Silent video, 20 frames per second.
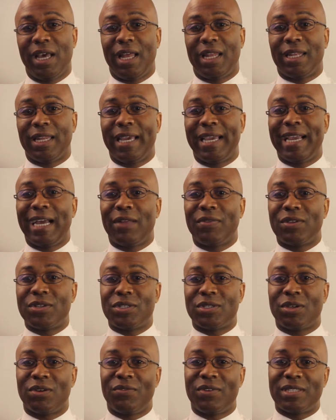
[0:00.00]
laying out the
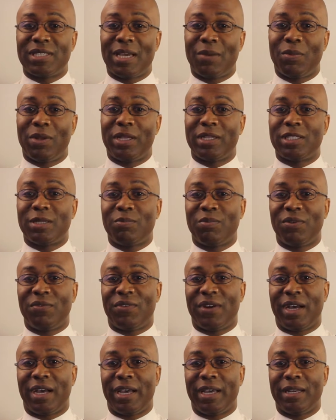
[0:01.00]
service I'm willing to
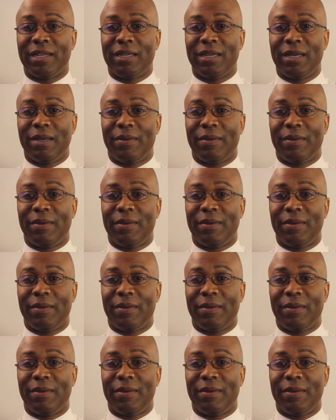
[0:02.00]
provide